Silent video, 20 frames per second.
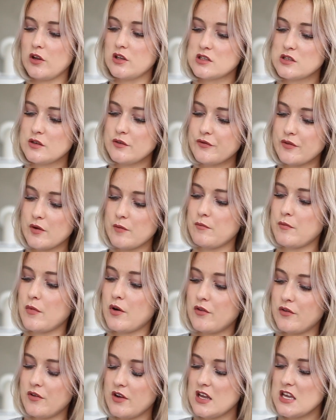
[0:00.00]
also from
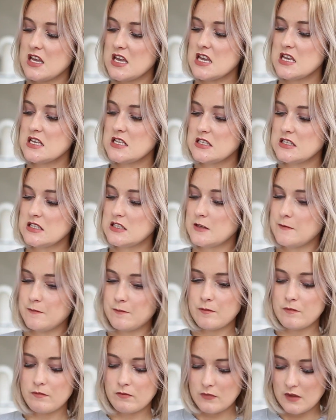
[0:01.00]
Maurice.
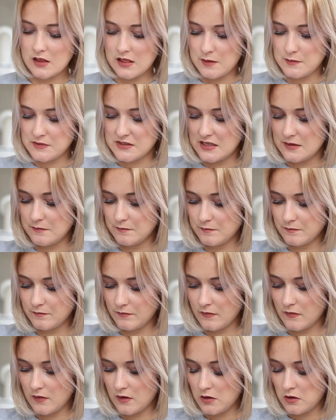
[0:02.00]
Let me see.
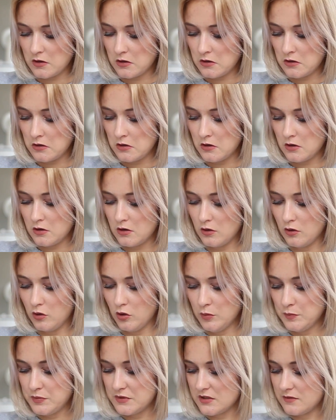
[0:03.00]

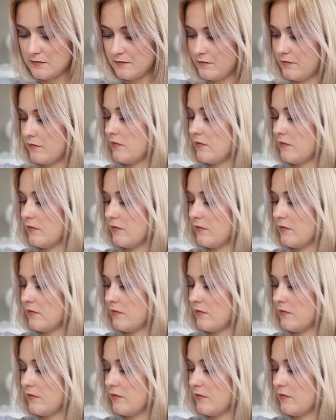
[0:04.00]
Oops.